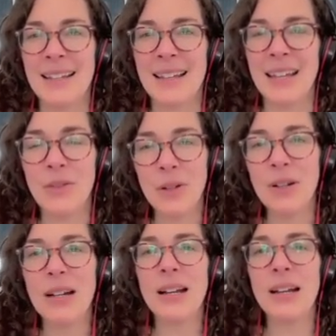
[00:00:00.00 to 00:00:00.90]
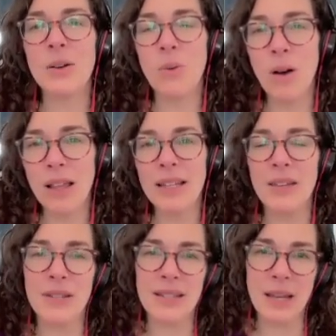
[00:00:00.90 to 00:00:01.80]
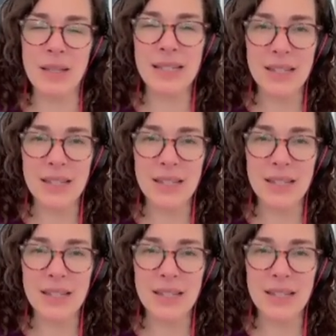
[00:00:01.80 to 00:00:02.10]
If your quality of assignments